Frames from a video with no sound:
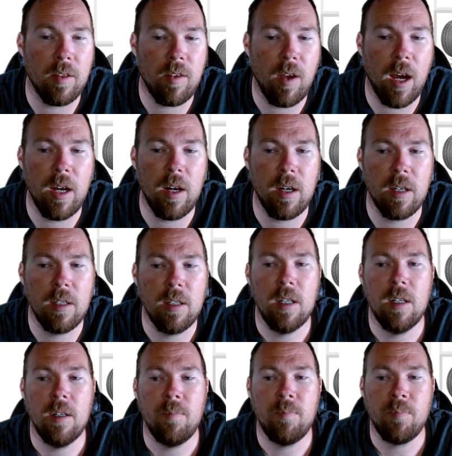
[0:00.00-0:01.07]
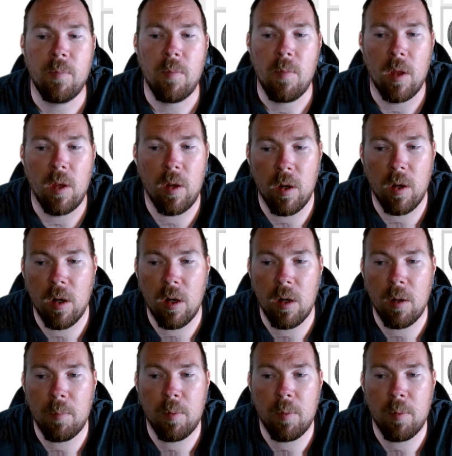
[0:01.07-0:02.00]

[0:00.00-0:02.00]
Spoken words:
a tire. Your